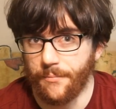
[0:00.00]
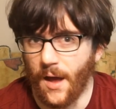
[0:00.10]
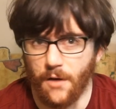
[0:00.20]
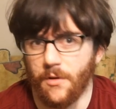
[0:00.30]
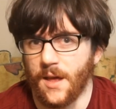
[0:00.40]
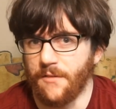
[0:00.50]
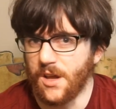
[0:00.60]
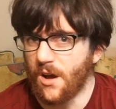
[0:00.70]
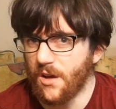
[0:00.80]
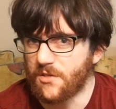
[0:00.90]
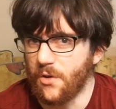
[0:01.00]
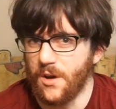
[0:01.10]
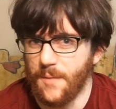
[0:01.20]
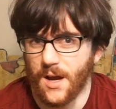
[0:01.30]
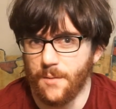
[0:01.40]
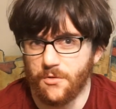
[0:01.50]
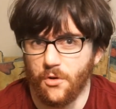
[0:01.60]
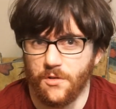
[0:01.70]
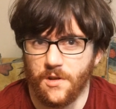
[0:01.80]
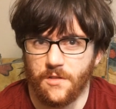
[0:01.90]
I don't really have any cause to go into makeup
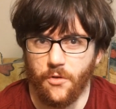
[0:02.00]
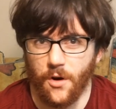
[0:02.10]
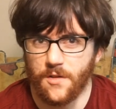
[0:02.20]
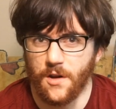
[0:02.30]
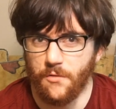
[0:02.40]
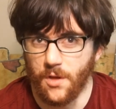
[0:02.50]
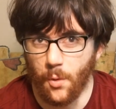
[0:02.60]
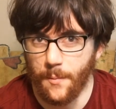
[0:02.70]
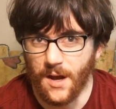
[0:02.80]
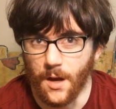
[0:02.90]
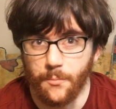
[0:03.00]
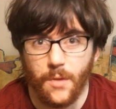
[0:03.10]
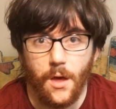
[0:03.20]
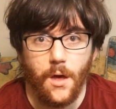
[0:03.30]
stores like Sephora because I don't really wear makeup.